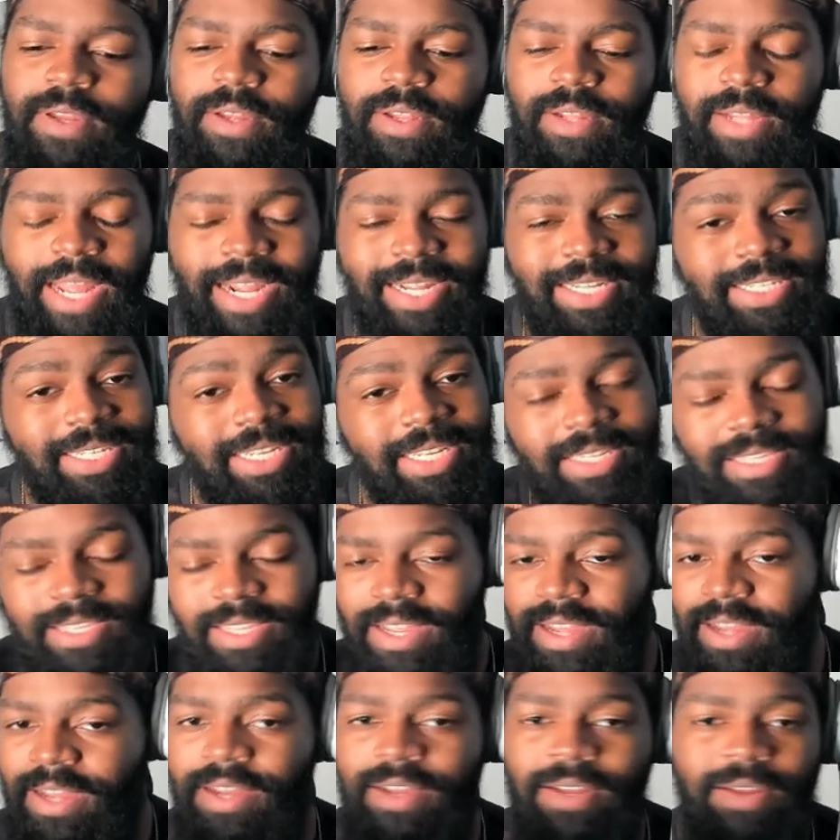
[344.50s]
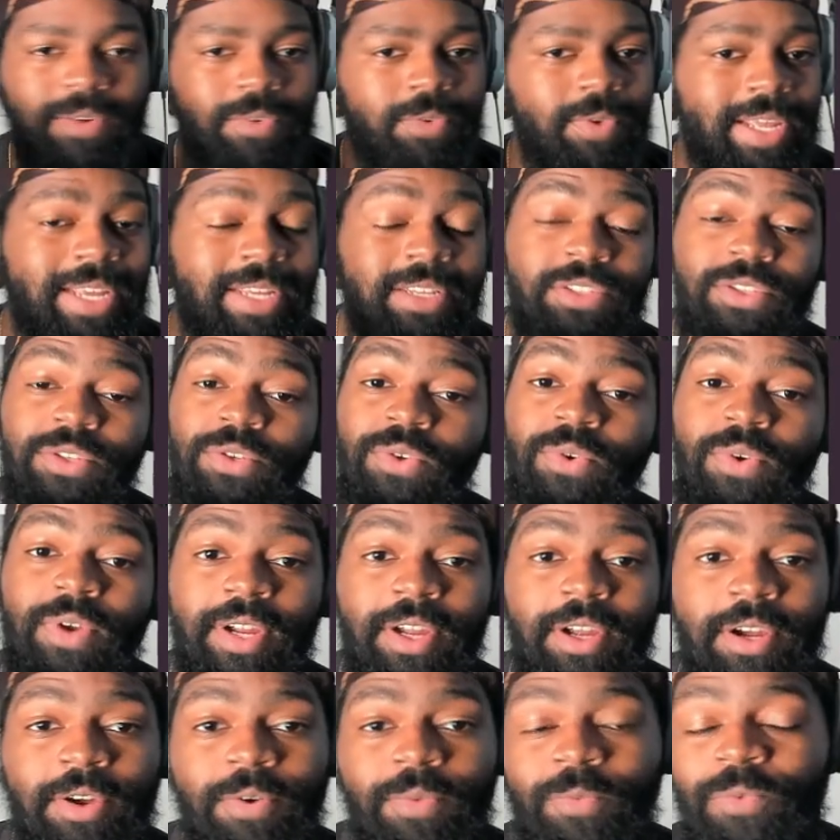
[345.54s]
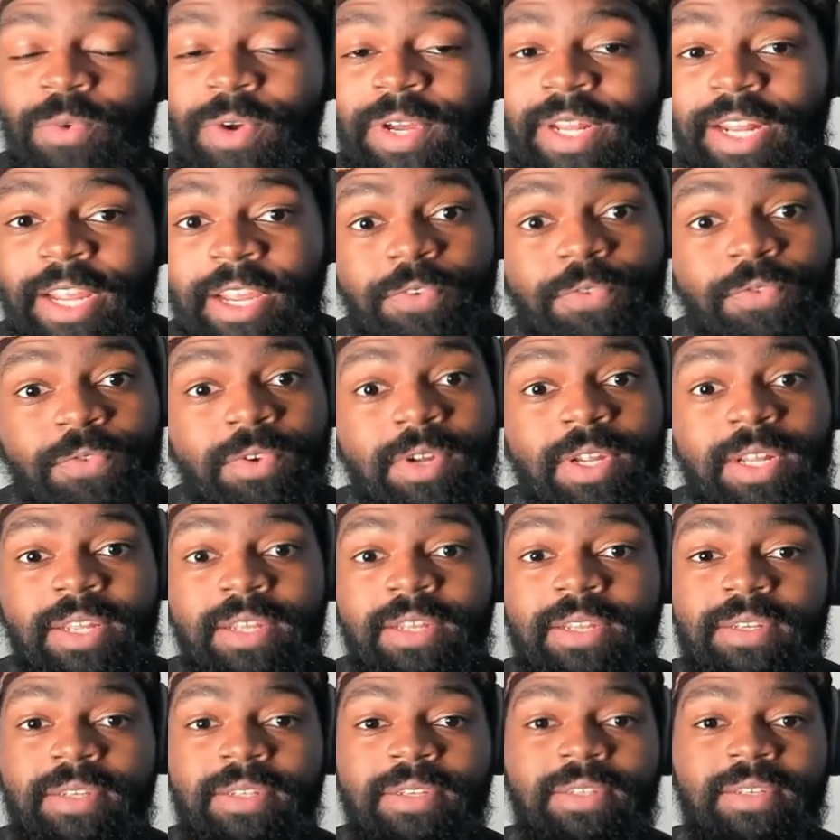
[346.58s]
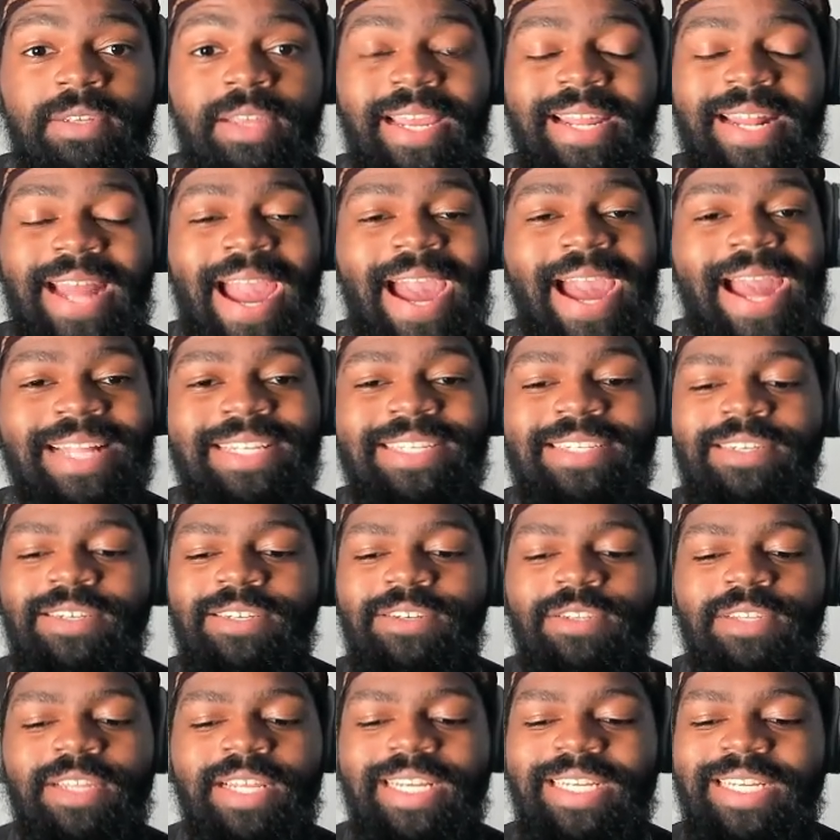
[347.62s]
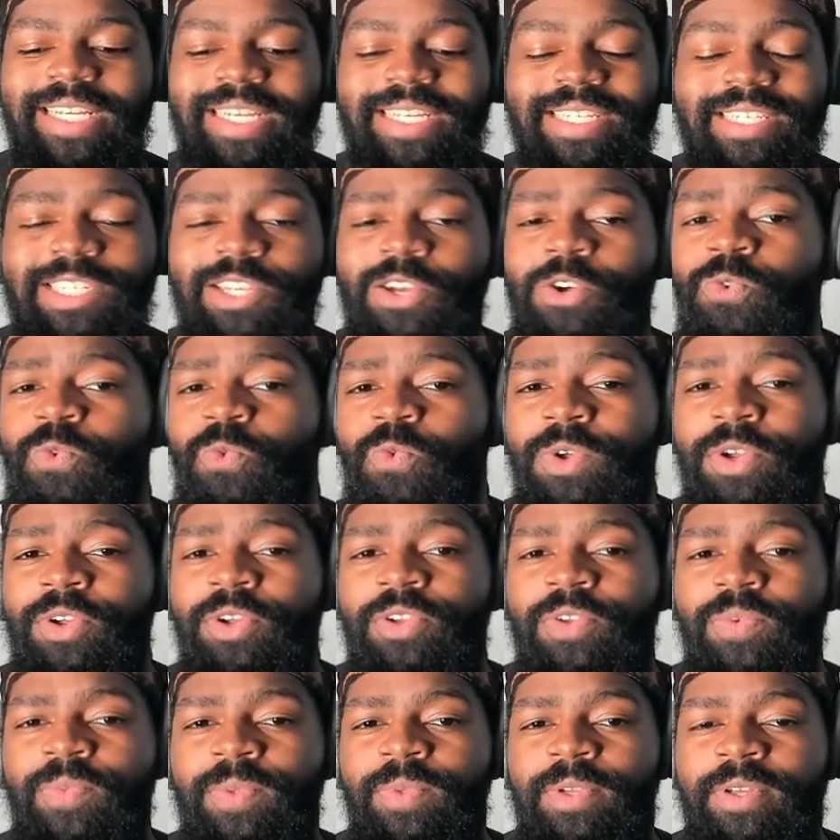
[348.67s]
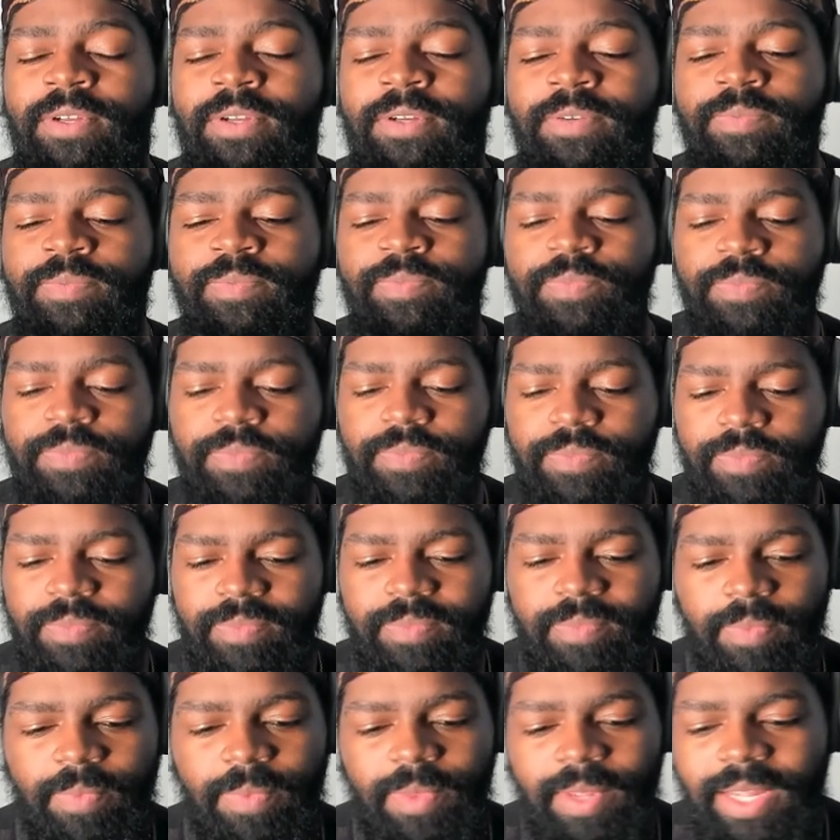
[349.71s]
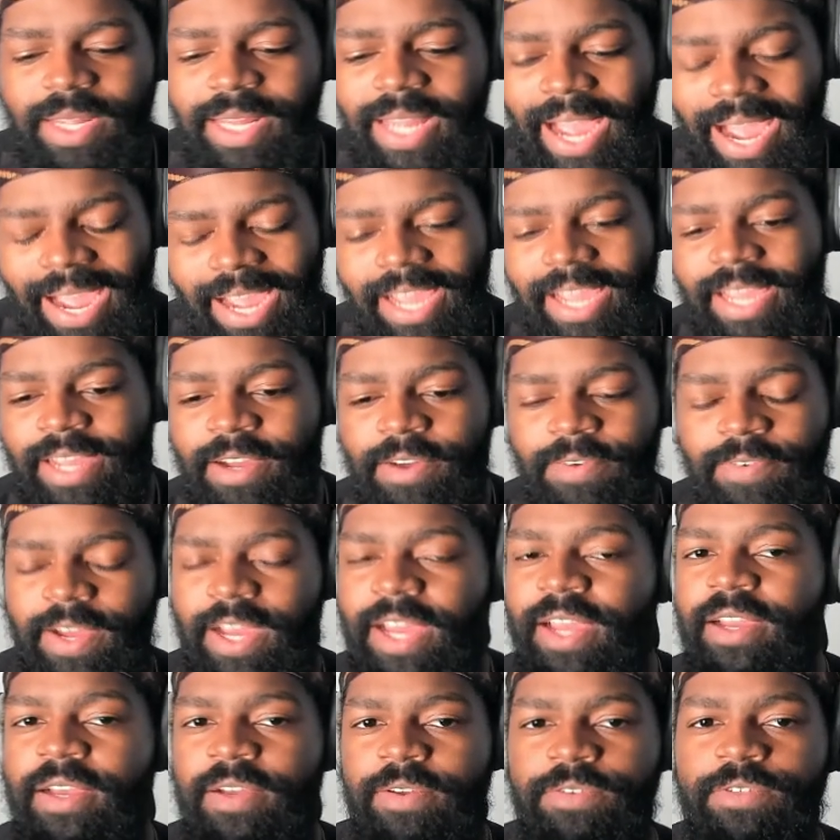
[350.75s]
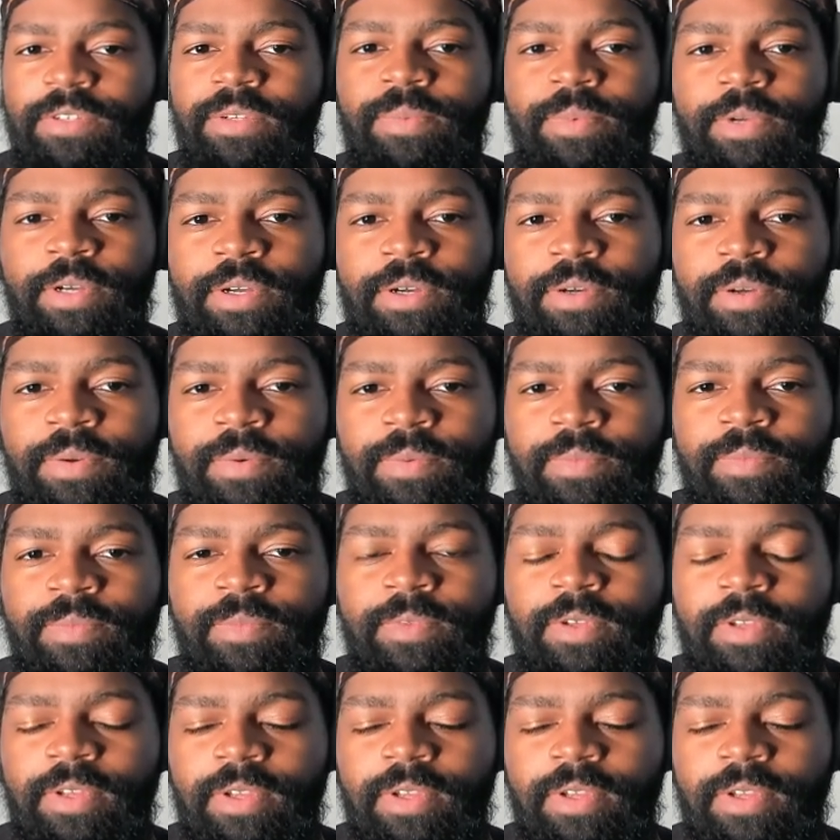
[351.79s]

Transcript: like TikTok, Instagram, whatever it is. And I just, it, it's so weird to me. Like I have, I have some um